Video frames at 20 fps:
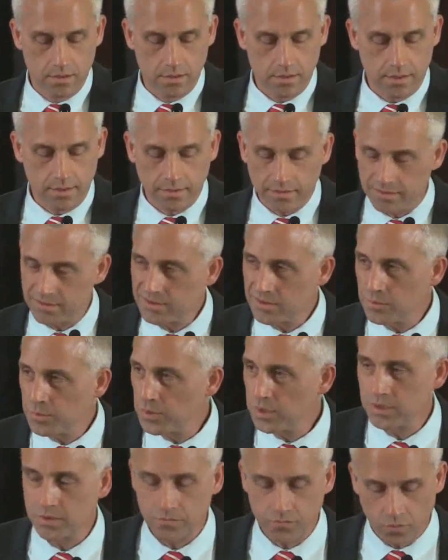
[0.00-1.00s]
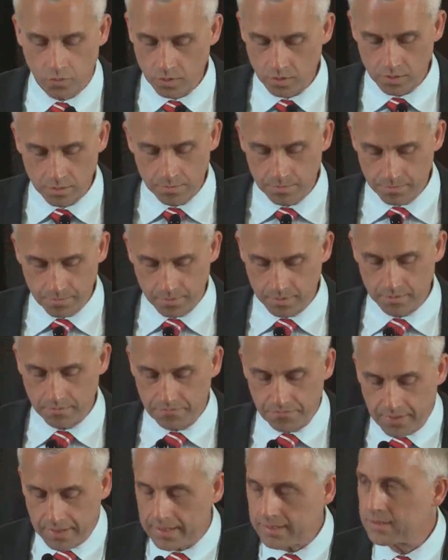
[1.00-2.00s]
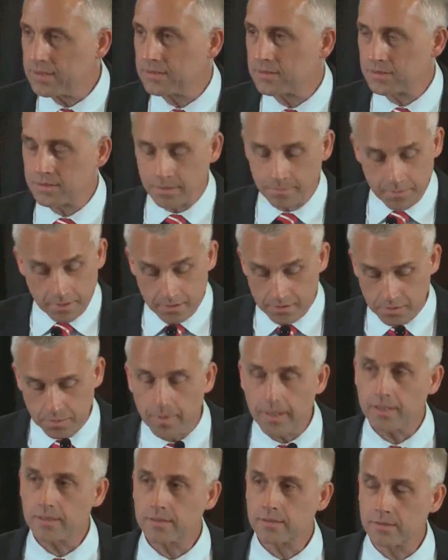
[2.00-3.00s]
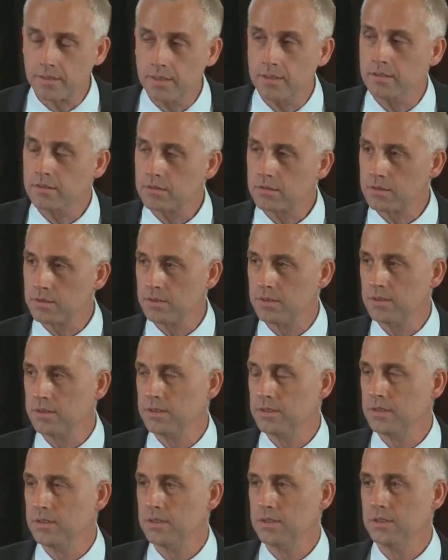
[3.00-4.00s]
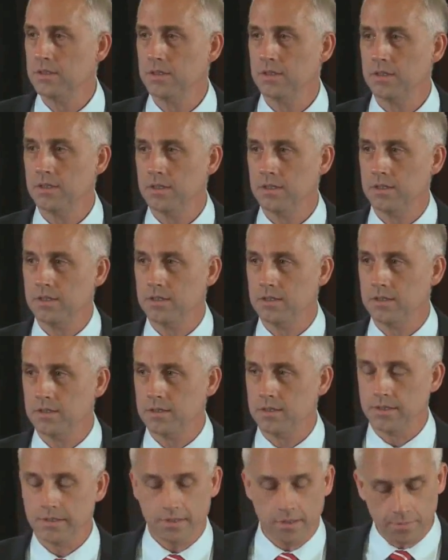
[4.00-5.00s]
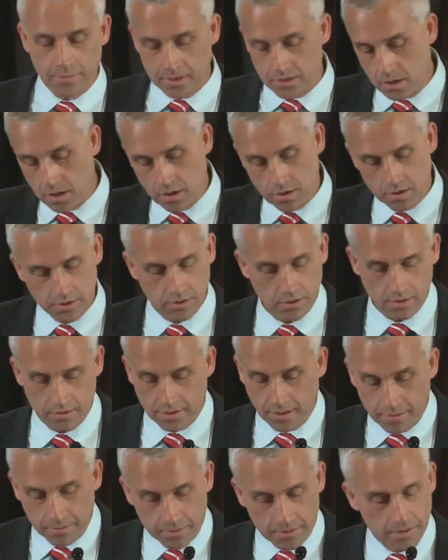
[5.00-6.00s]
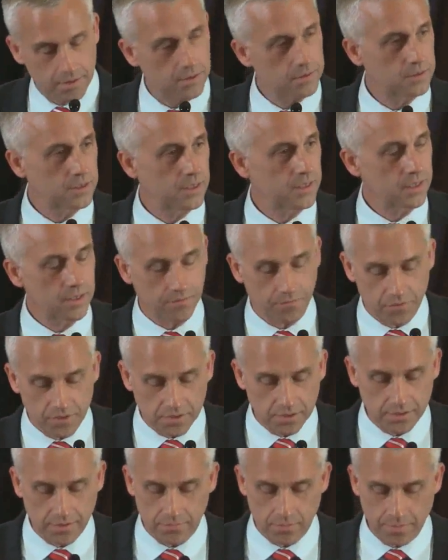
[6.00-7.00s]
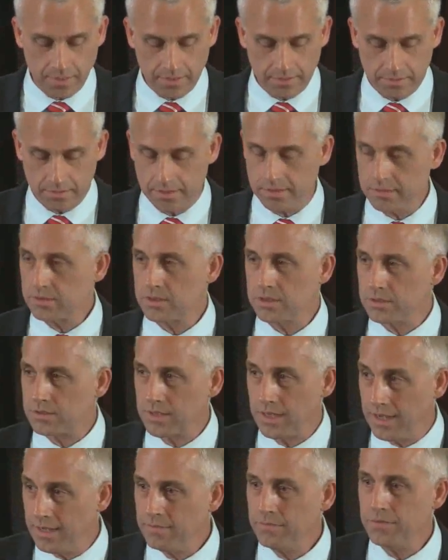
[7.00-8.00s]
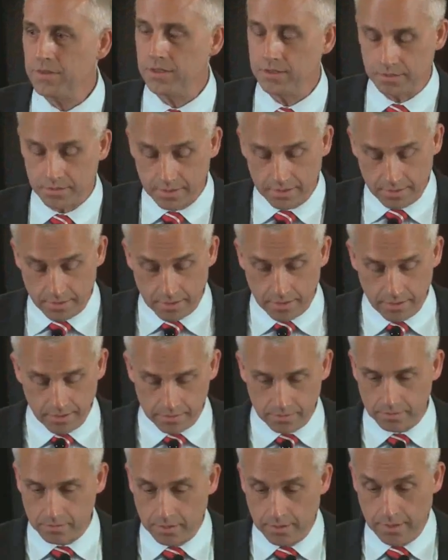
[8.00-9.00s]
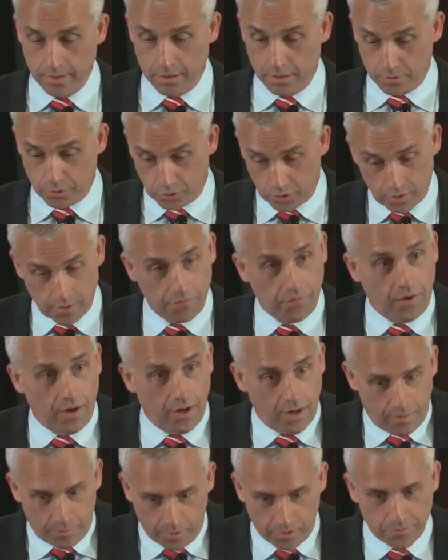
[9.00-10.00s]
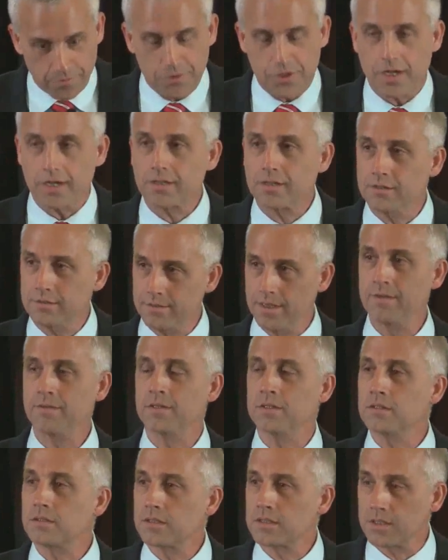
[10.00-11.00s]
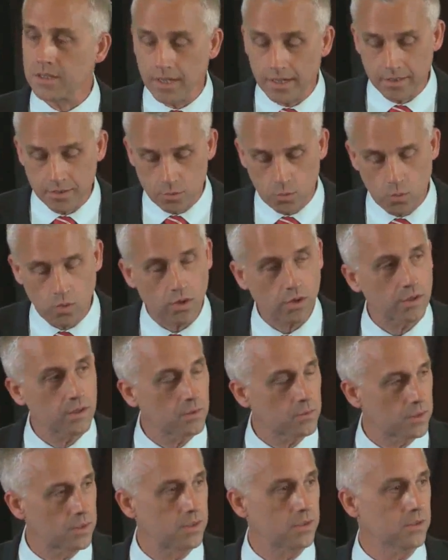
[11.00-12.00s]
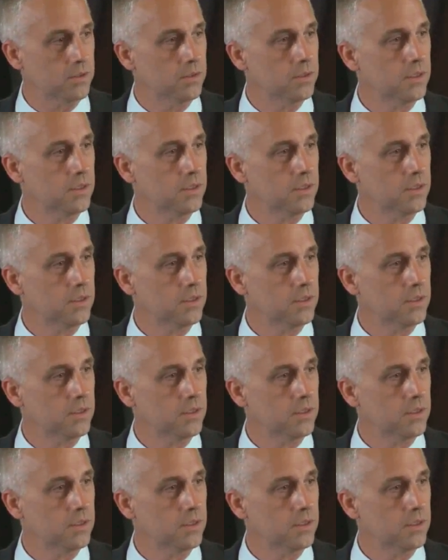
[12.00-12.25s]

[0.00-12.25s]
In the simplest form, the fact that some of this makes sense. I tell my daughter this all the time. It's like if this even makes sense, it's evidence that it is certifiable, objective evidence that God is working with you.